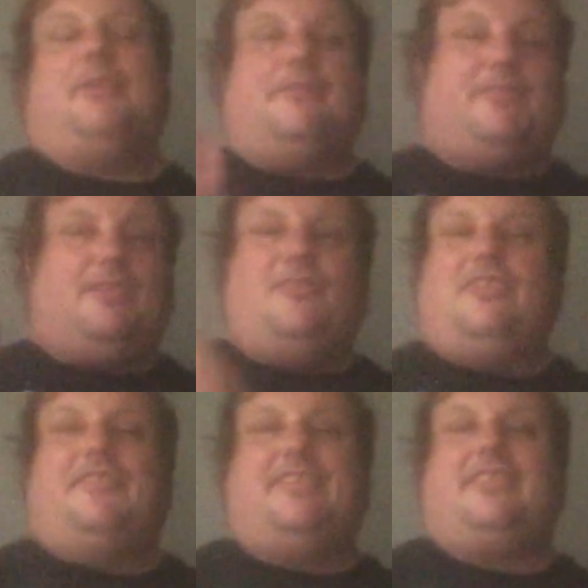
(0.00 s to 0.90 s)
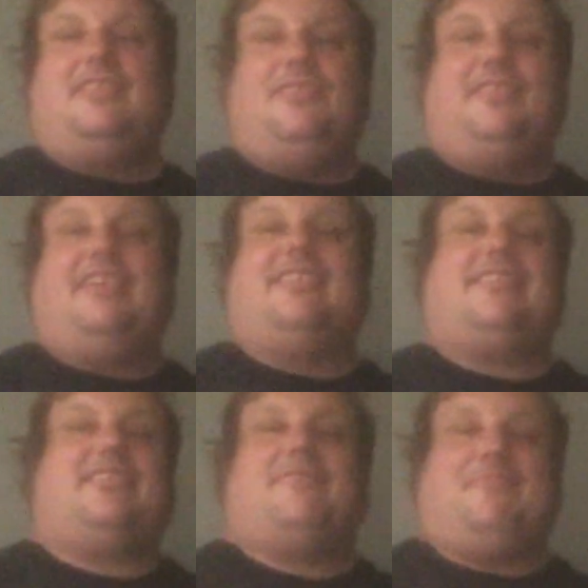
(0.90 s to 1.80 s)
but for those of us
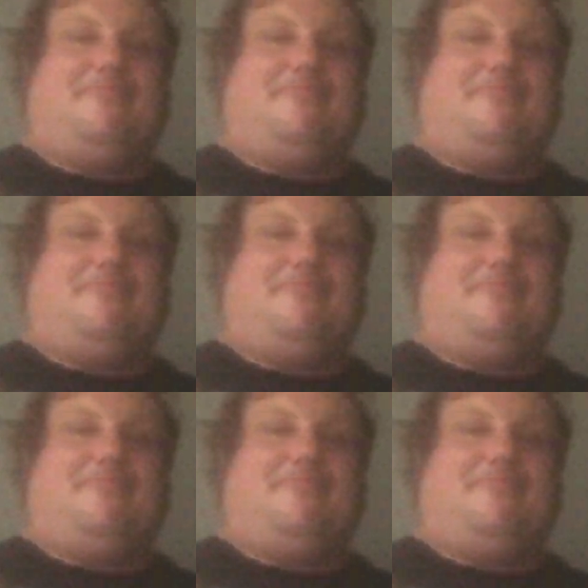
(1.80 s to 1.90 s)
enthusiasts,